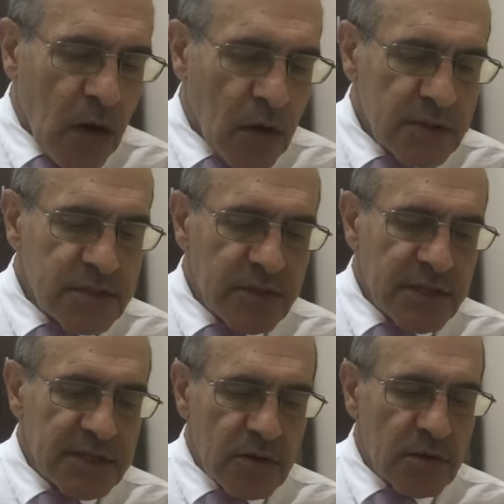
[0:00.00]
Also,
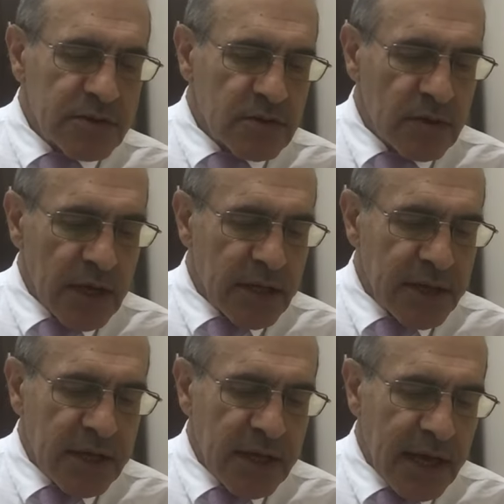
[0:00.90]
there is also
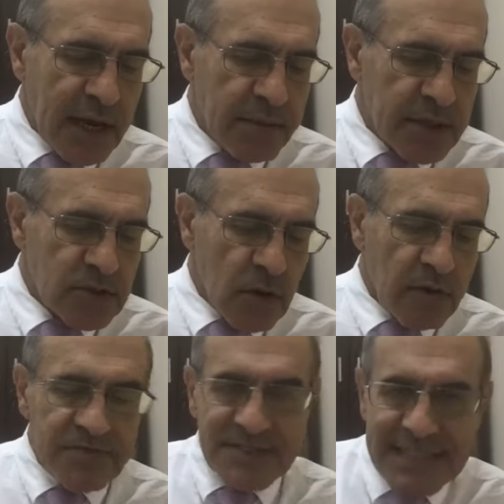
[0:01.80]
the element
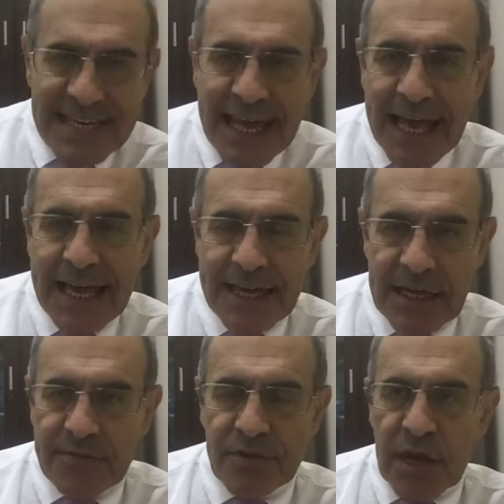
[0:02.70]
of delay,
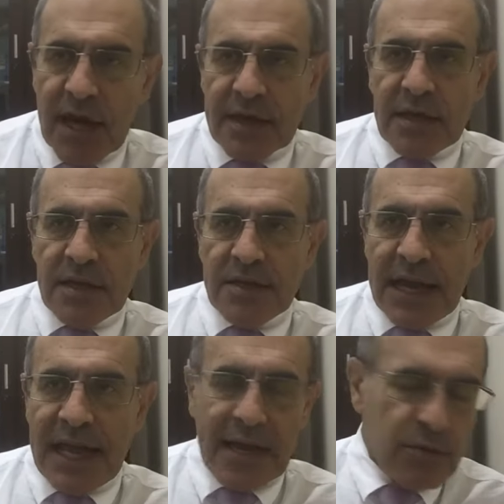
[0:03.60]
if you like, in the
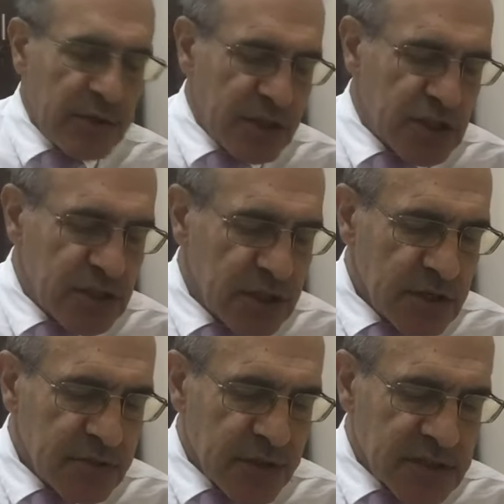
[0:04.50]
language.
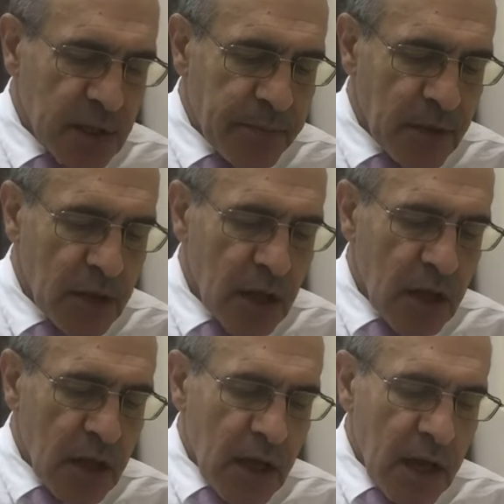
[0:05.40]
So for example,
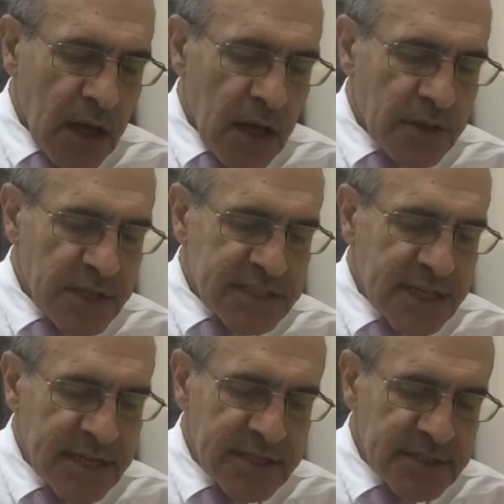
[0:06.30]
the
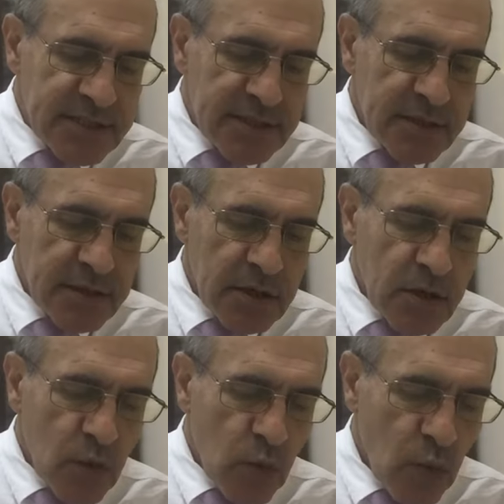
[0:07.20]
tenant
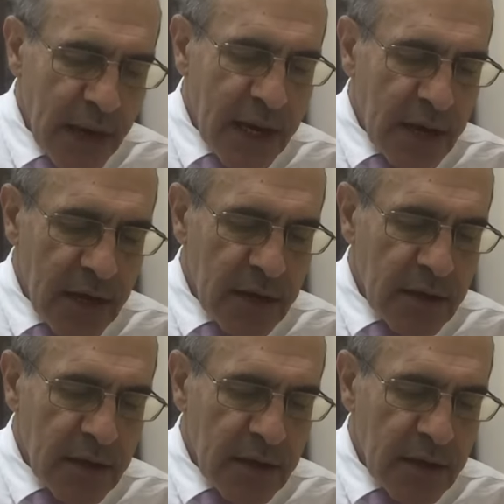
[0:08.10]
will